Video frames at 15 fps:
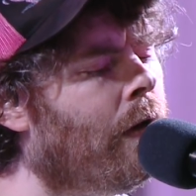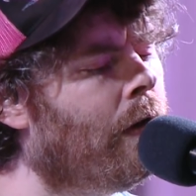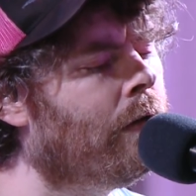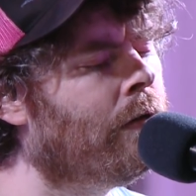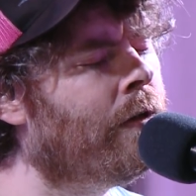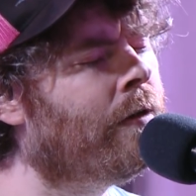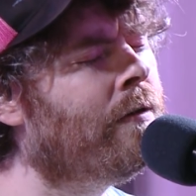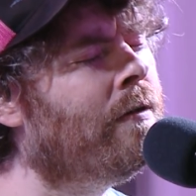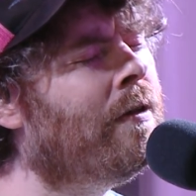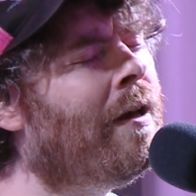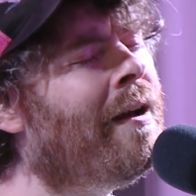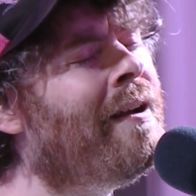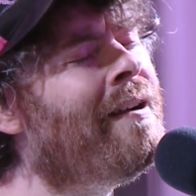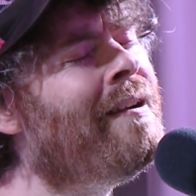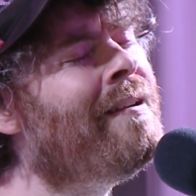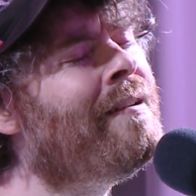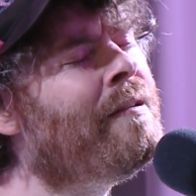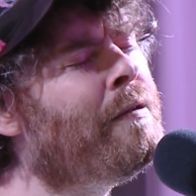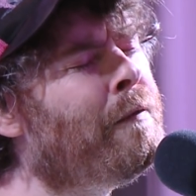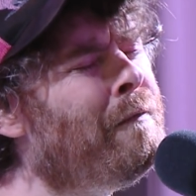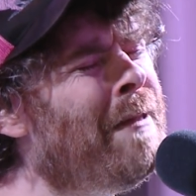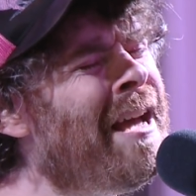Little
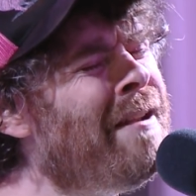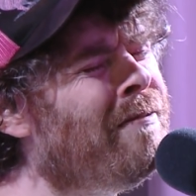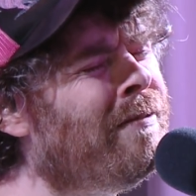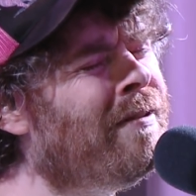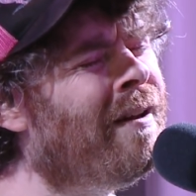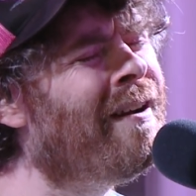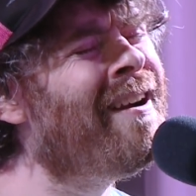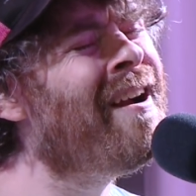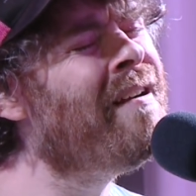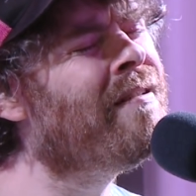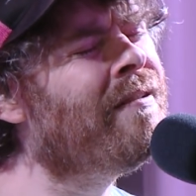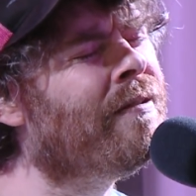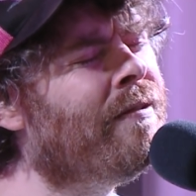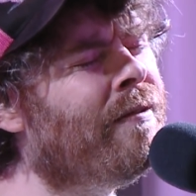love, little love.